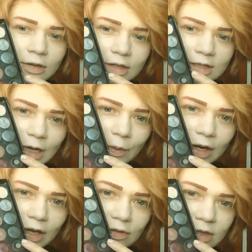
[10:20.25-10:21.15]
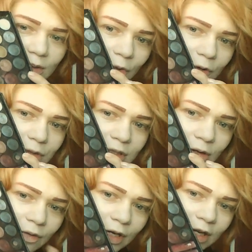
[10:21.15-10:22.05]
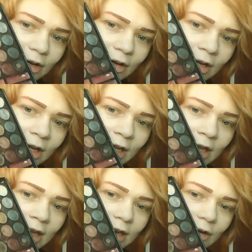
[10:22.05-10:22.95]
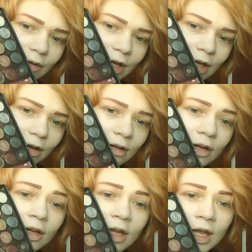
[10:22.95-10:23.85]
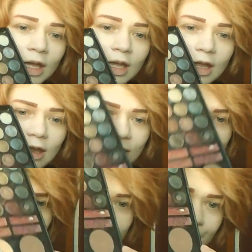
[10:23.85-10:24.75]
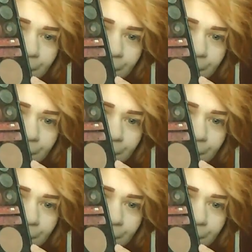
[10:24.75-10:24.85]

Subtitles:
You can tell what I use the most over here and over here. And